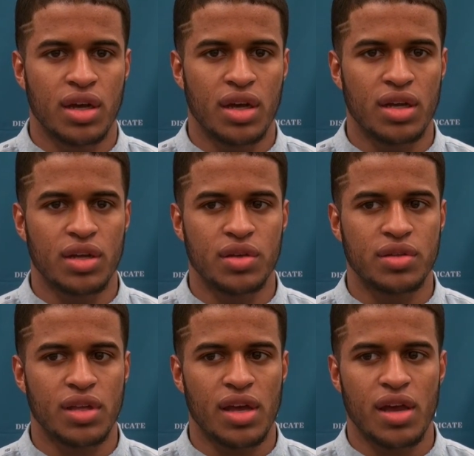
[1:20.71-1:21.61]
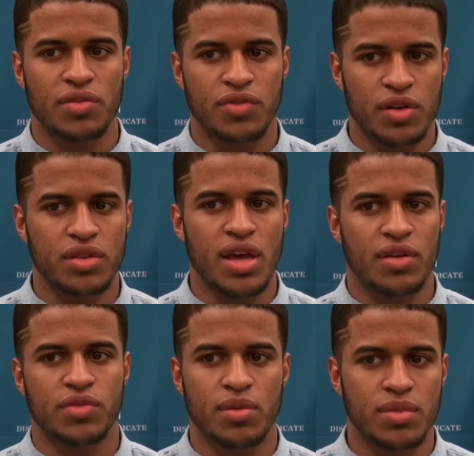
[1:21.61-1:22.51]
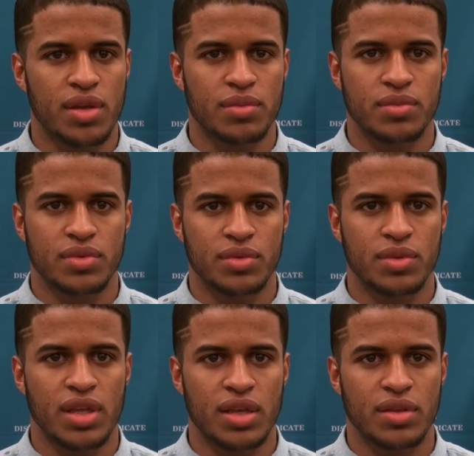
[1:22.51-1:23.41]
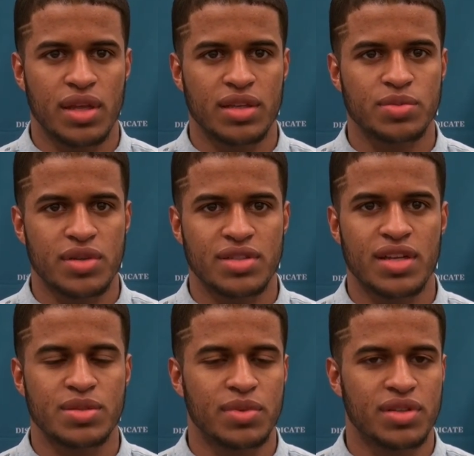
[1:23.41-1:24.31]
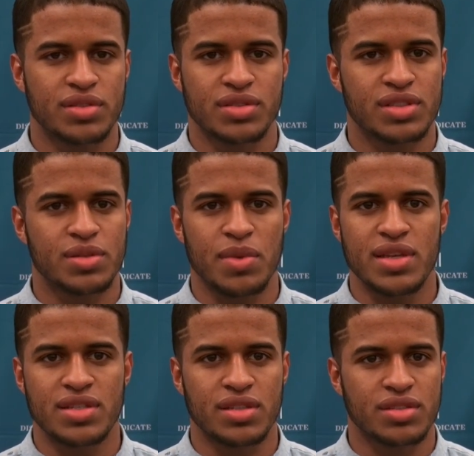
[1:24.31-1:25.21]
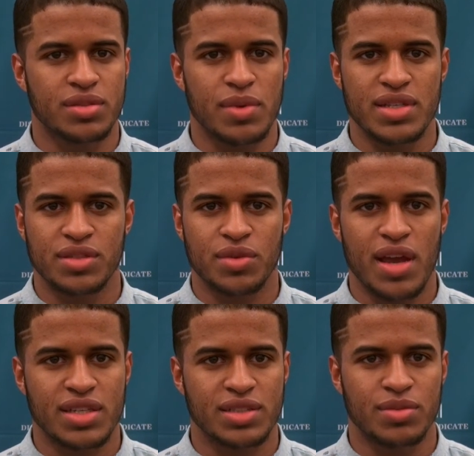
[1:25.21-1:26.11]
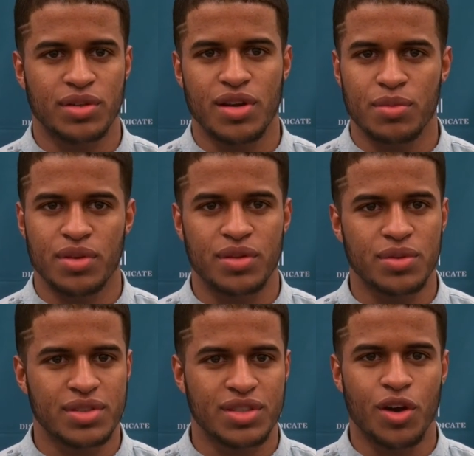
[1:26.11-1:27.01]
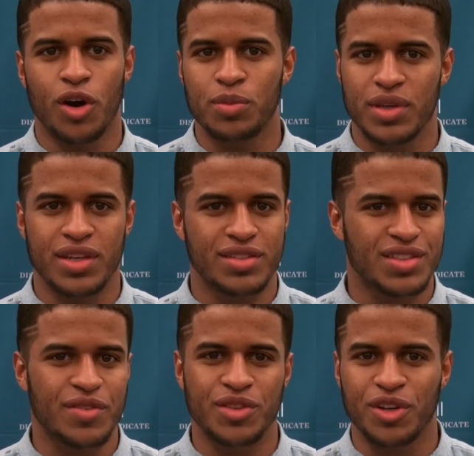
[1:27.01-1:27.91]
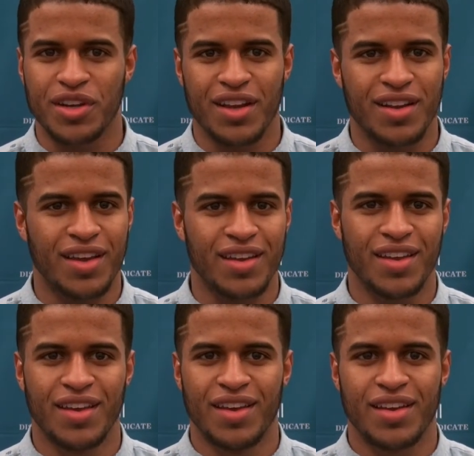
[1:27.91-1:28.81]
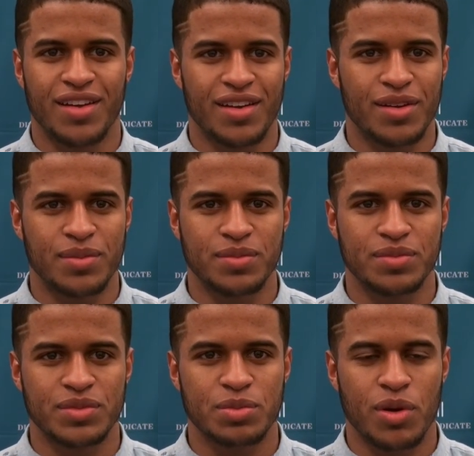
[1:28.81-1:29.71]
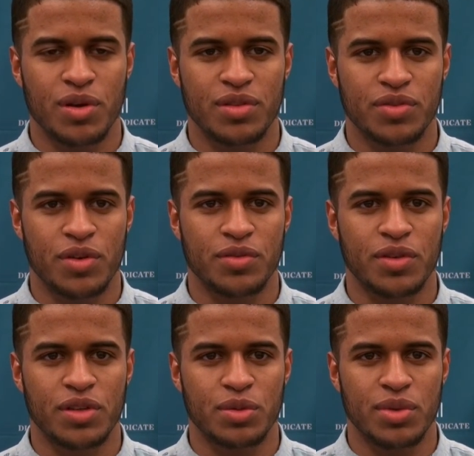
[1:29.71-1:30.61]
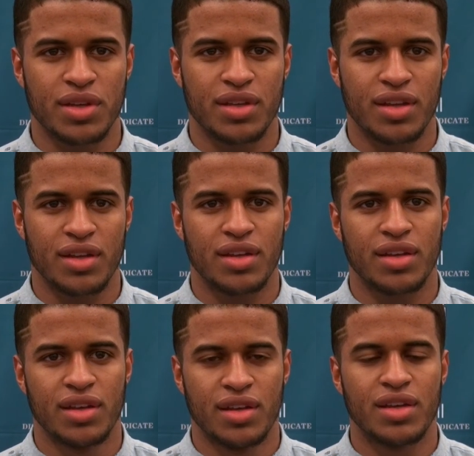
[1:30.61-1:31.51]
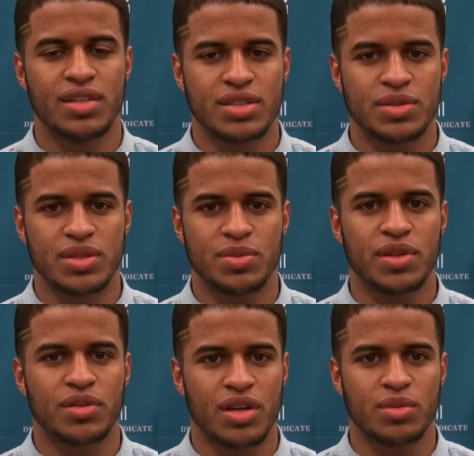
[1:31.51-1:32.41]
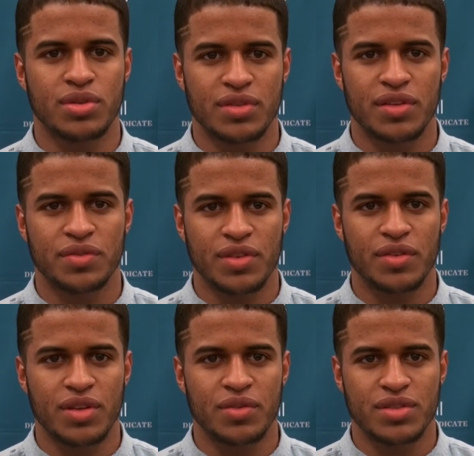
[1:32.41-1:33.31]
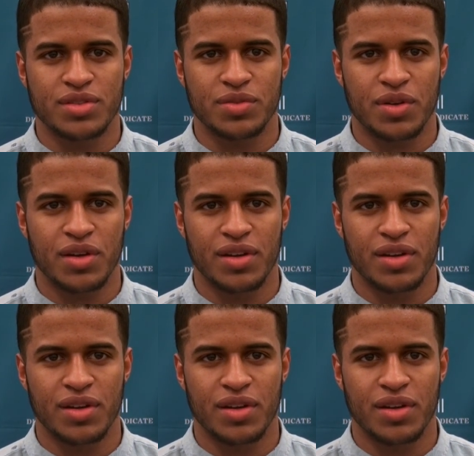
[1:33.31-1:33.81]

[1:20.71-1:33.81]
I felt that from them when they expressed that to me, and it was just amazing. It was an amazing reaction. My grandmother called me. It was 11:30 at night. Spoke on the phone for a little bit, and it's been incredible, and they've loved it so far.